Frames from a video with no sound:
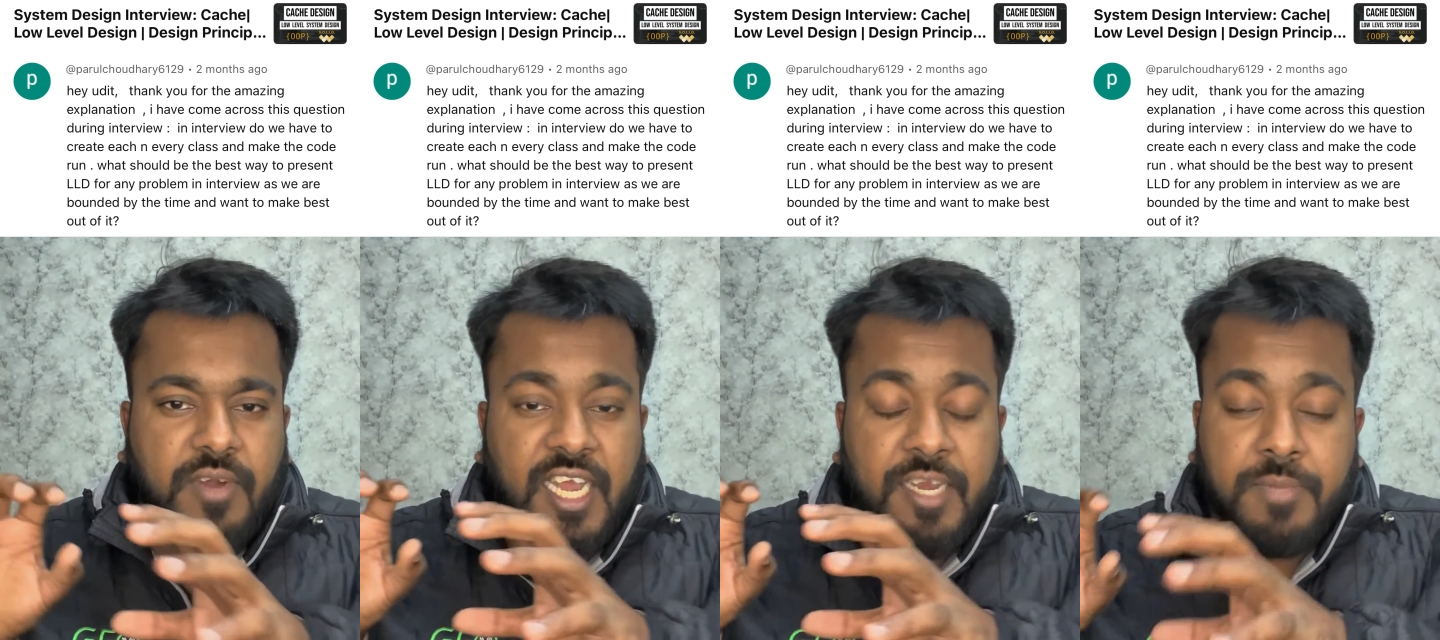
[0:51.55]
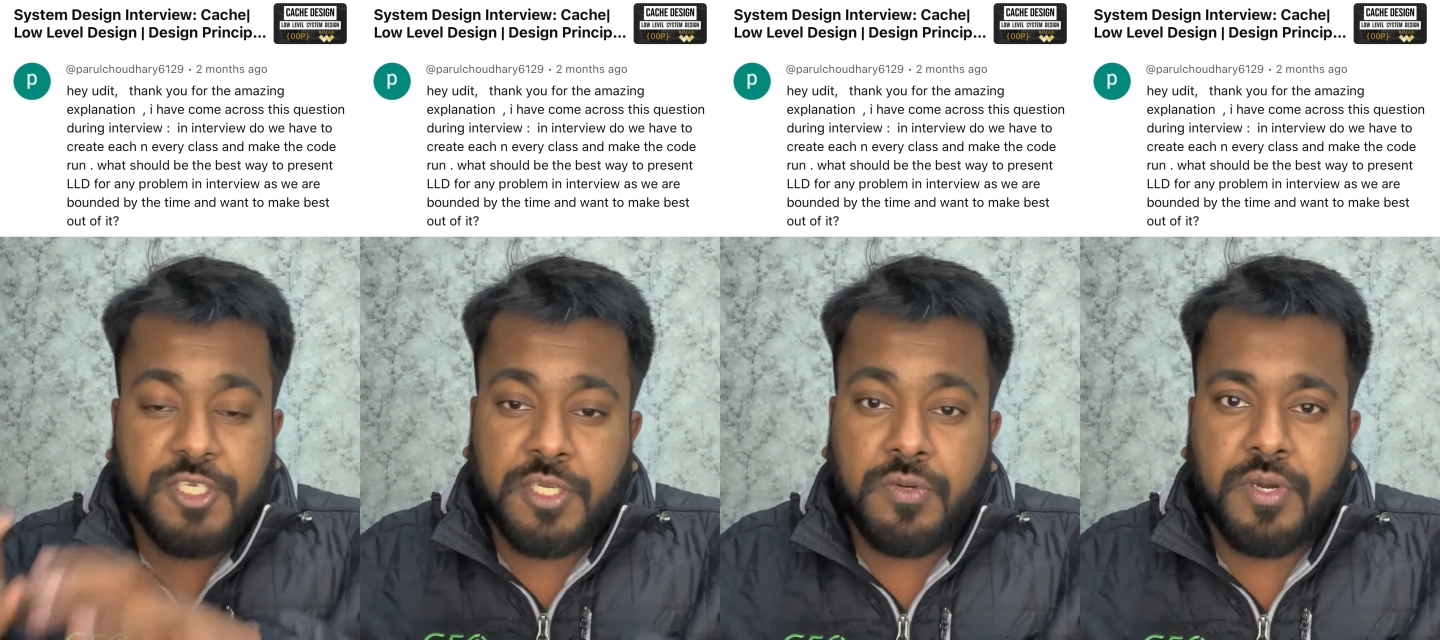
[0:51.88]
While in
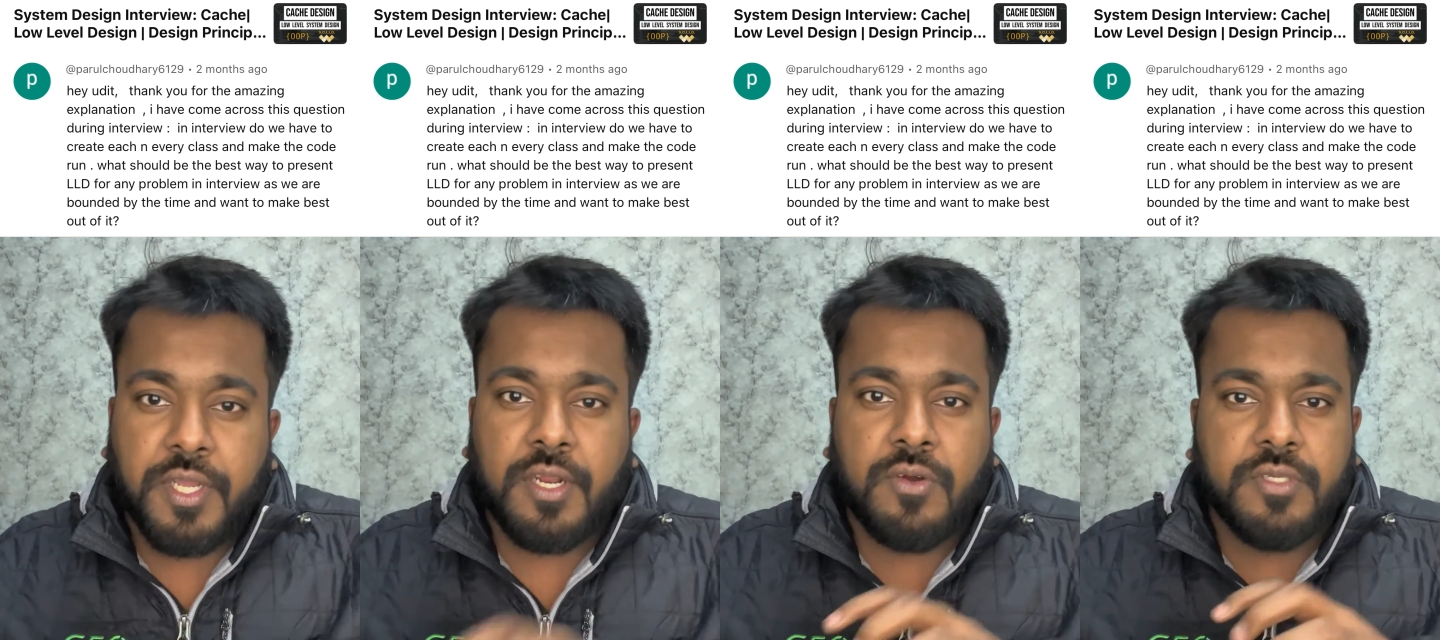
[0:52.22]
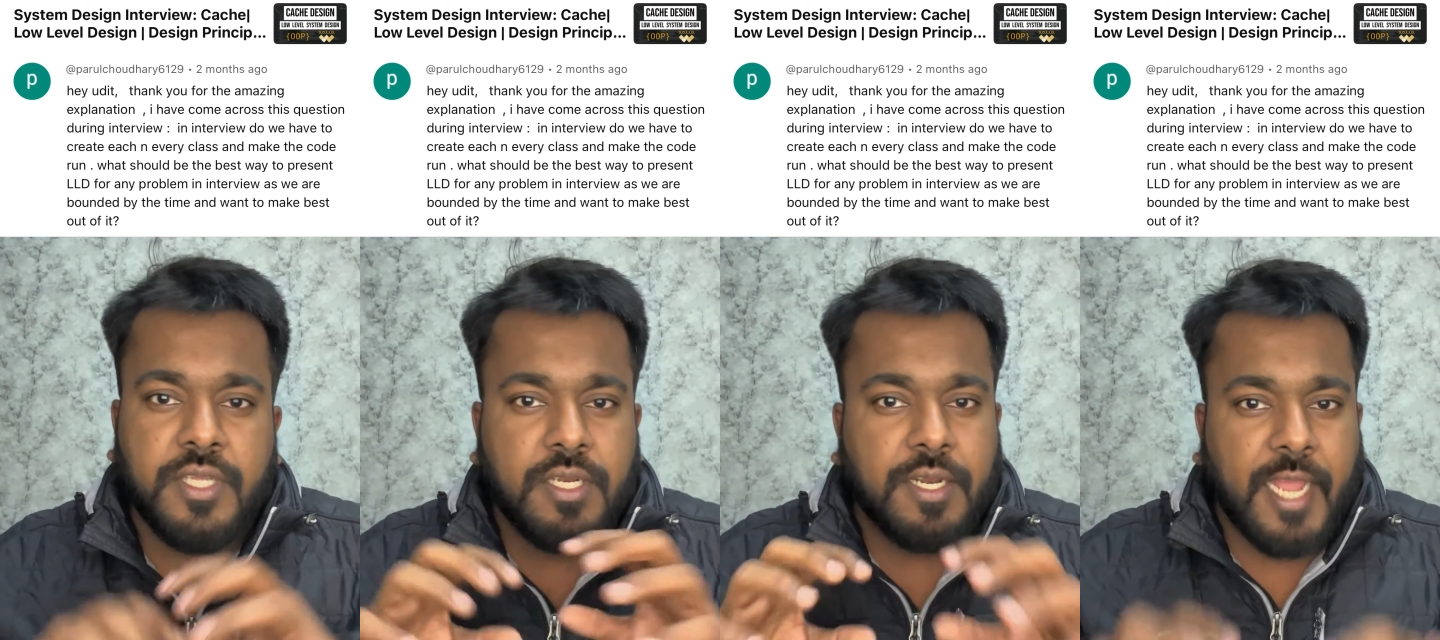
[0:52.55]
machine coding
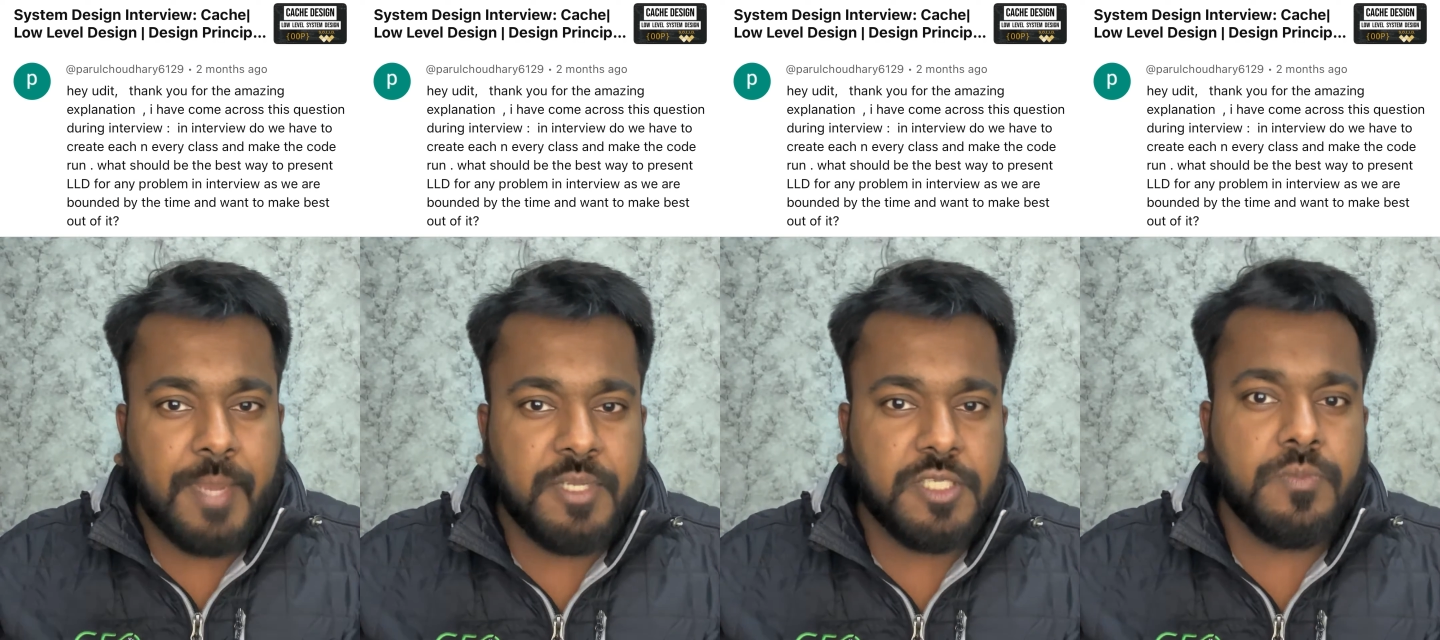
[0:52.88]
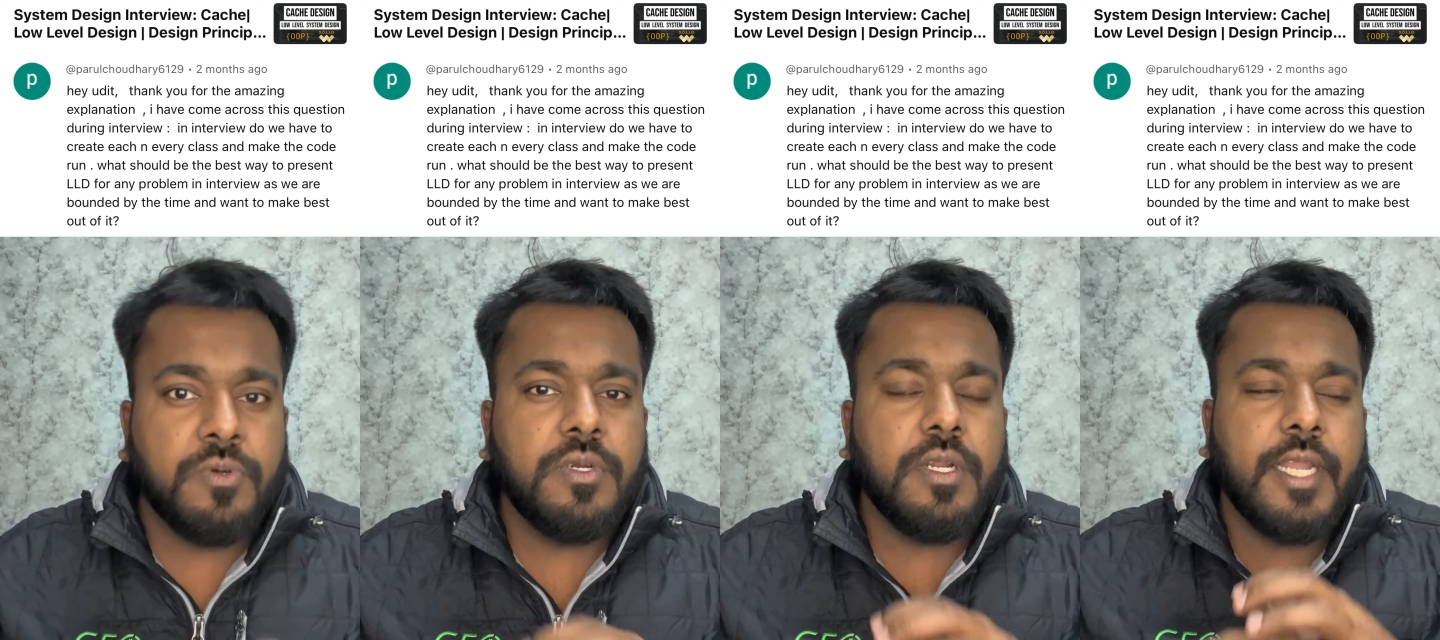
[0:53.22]
round, there the time is
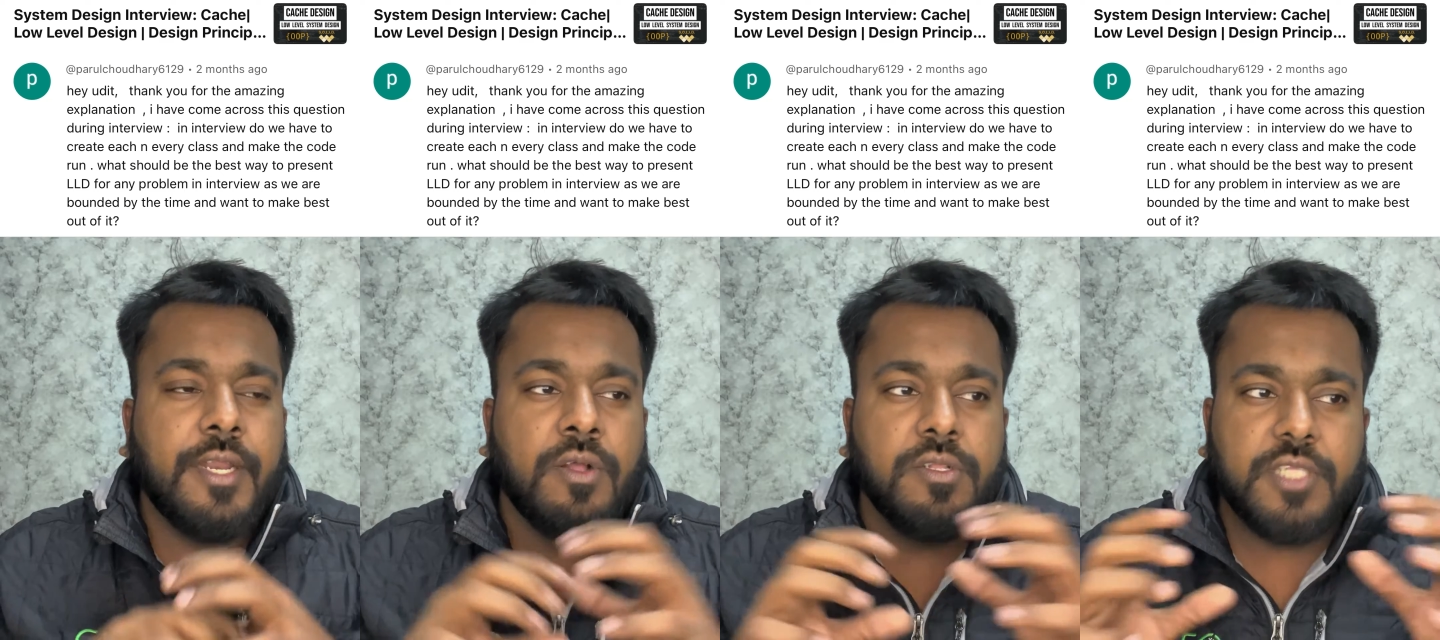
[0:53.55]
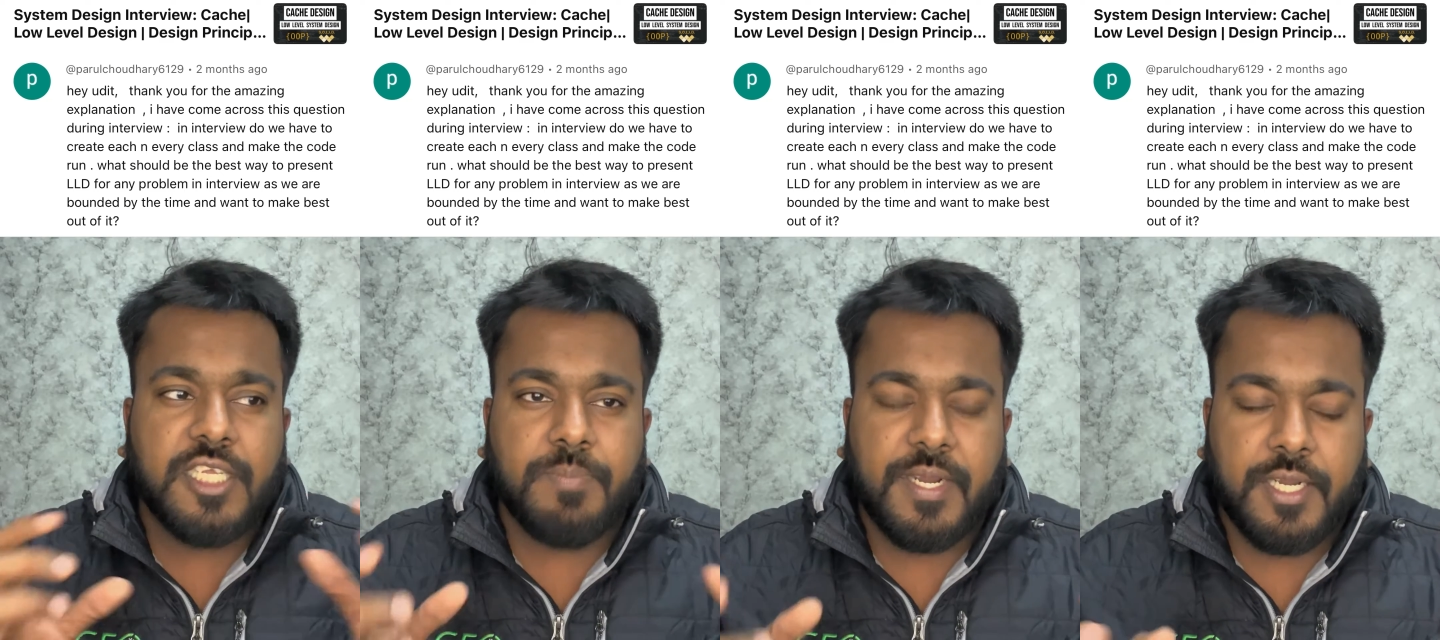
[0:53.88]
more, and also
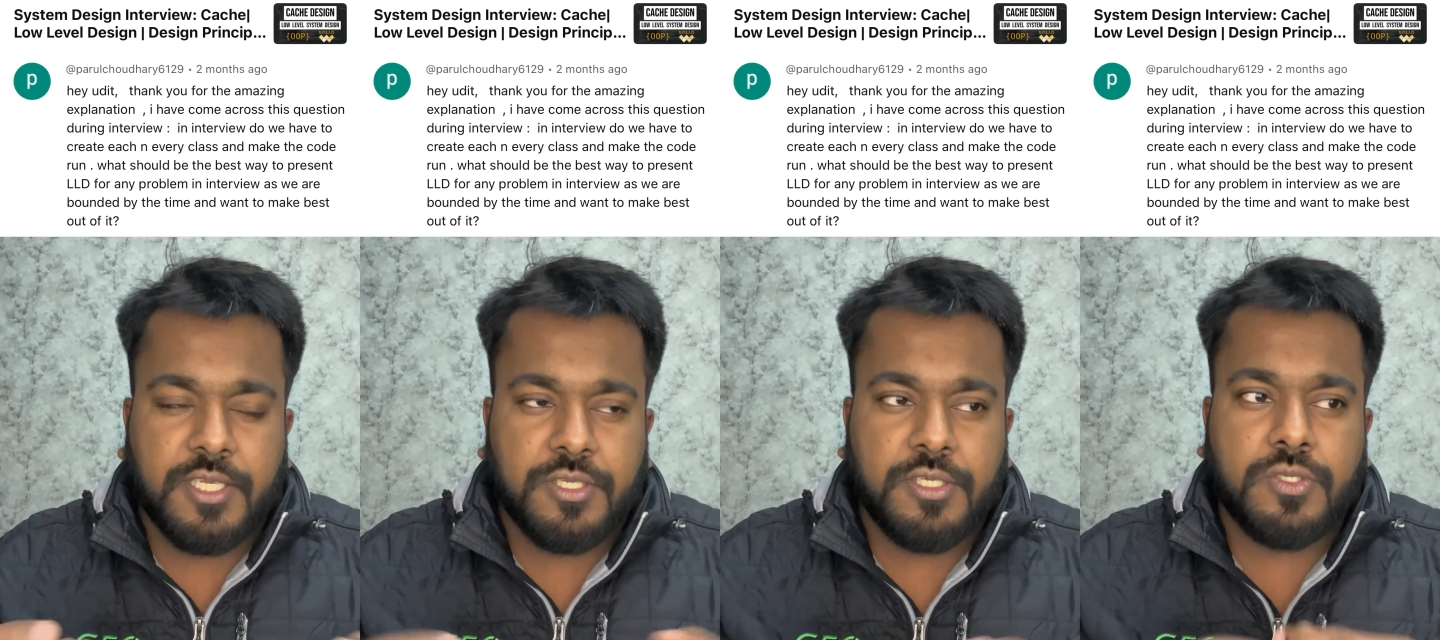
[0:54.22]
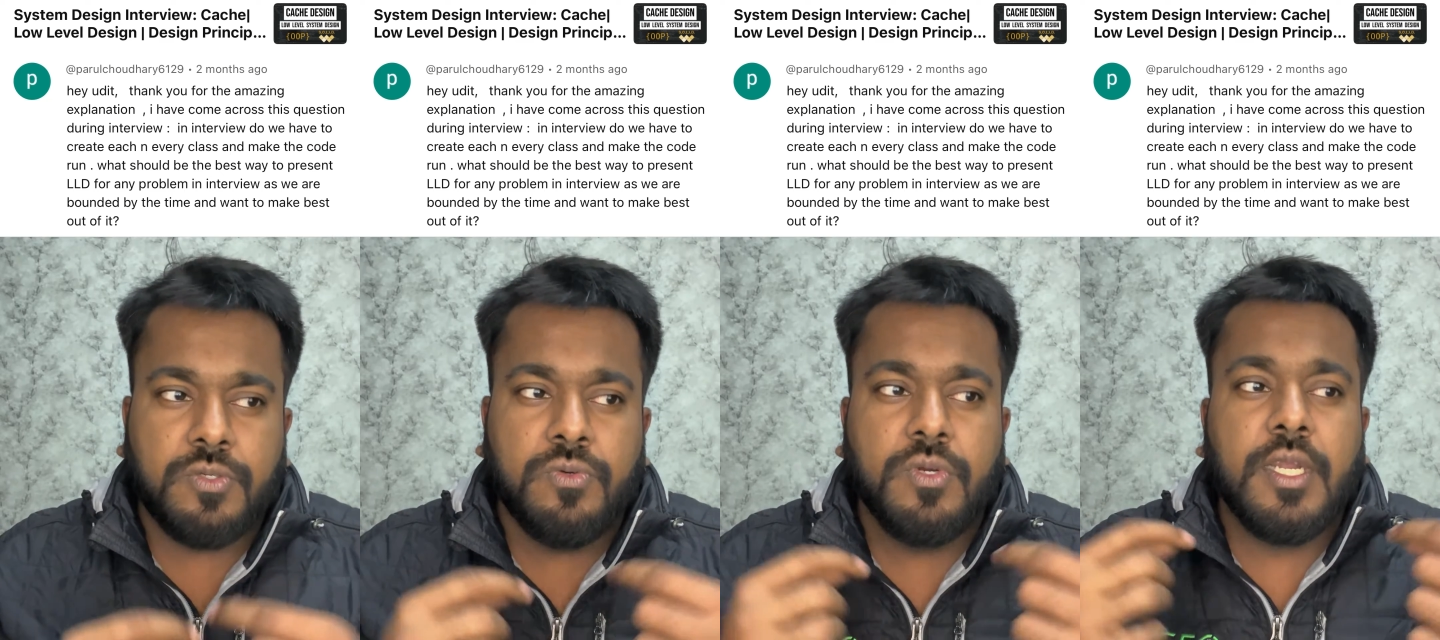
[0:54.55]
the expectation is
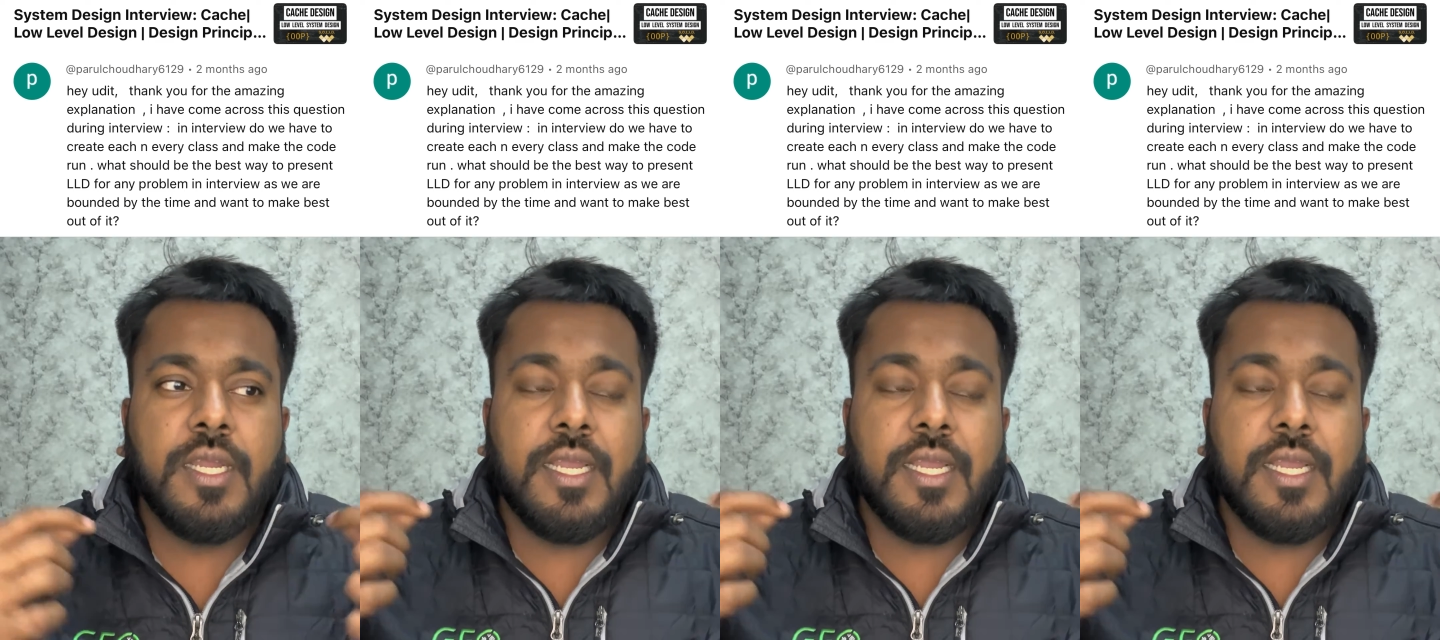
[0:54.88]
to